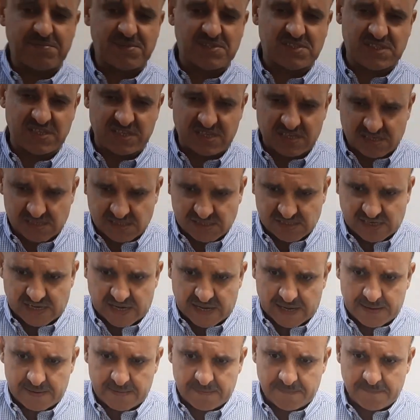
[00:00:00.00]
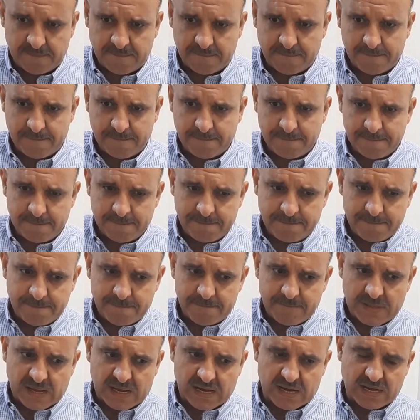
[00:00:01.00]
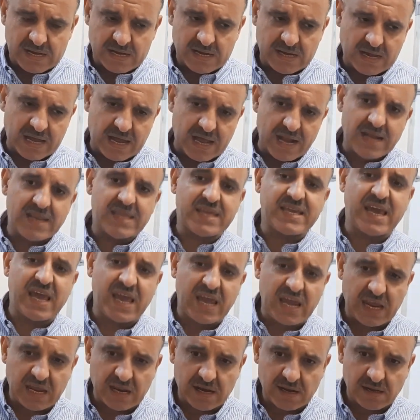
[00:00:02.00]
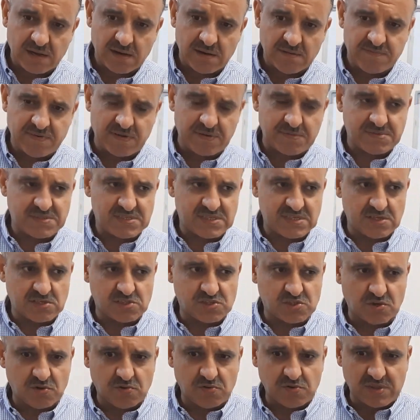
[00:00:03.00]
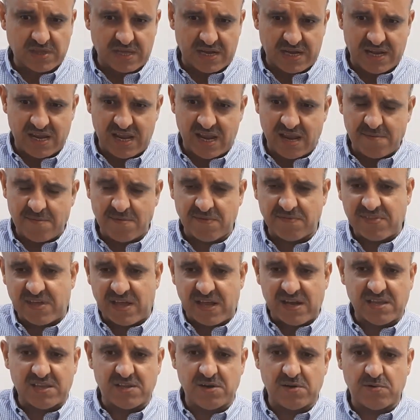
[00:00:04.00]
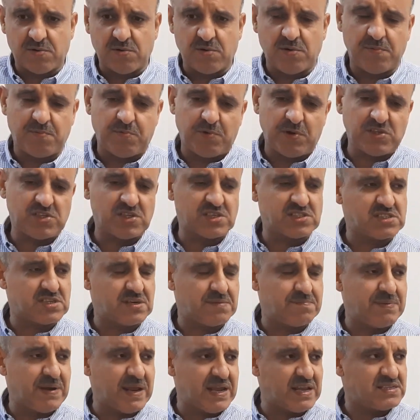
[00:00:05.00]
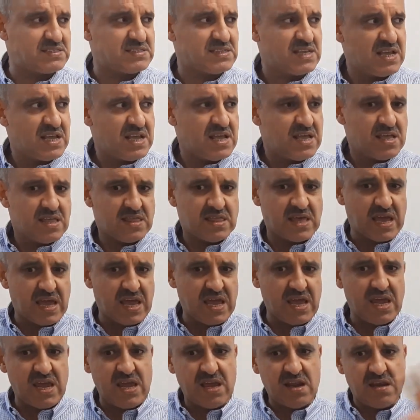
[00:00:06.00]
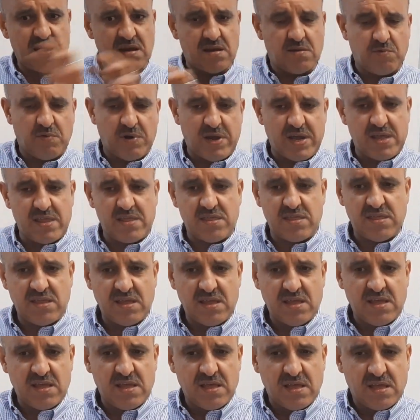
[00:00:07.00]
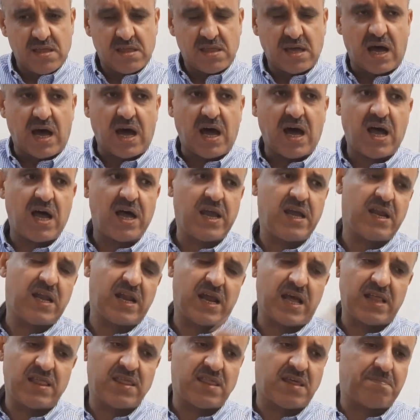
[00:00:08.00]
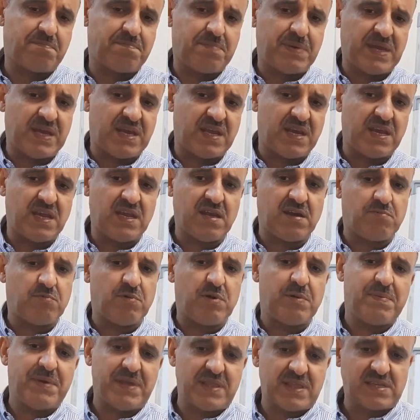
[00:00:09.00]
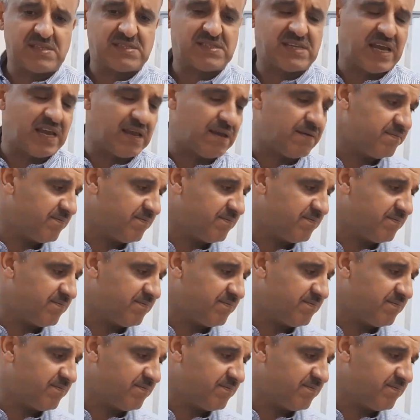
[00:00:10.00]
certain alkane. So the name of the alkyl group, we just replace the "ane" with the "-ile", and the beginning will be the same.